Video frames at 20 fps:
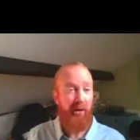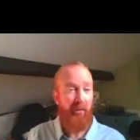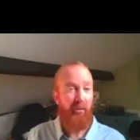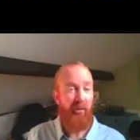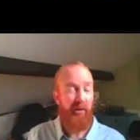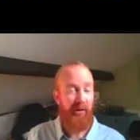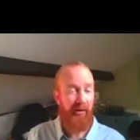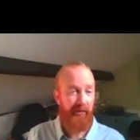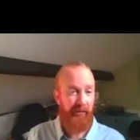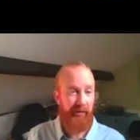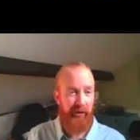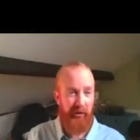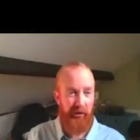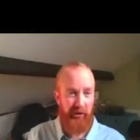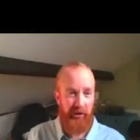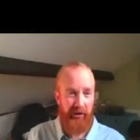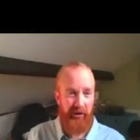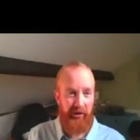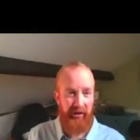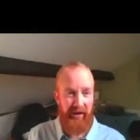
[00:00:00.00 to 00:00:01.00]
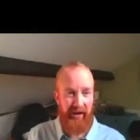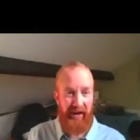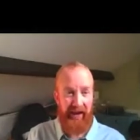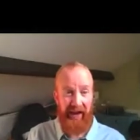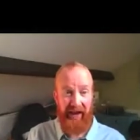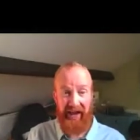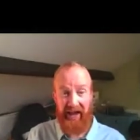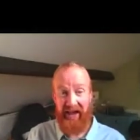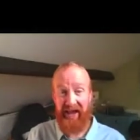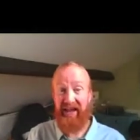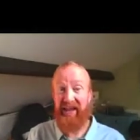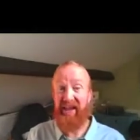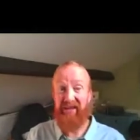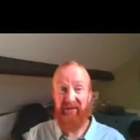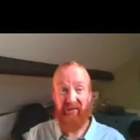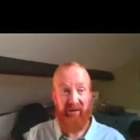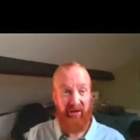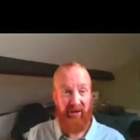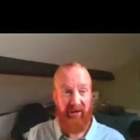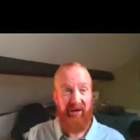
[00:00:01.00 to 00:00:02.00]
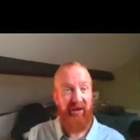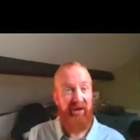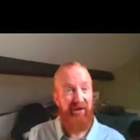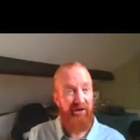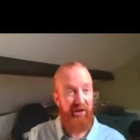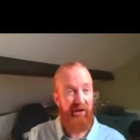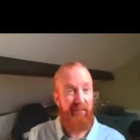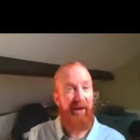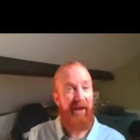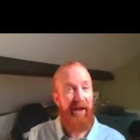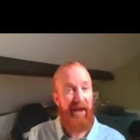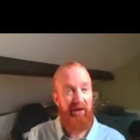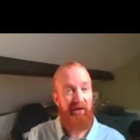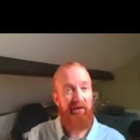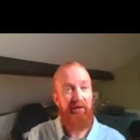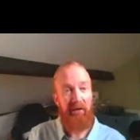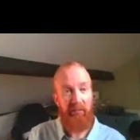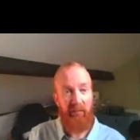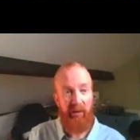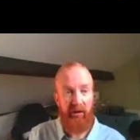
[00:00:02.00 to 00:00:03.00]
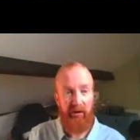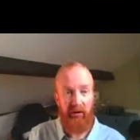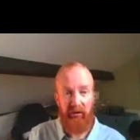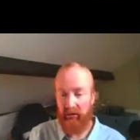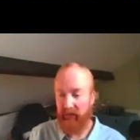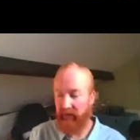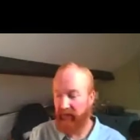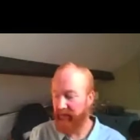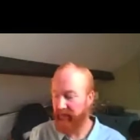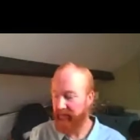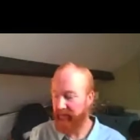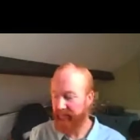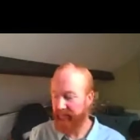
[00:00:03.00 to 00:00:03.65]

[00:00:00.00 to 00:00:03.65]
what the future in any given kind of consumer category might look like.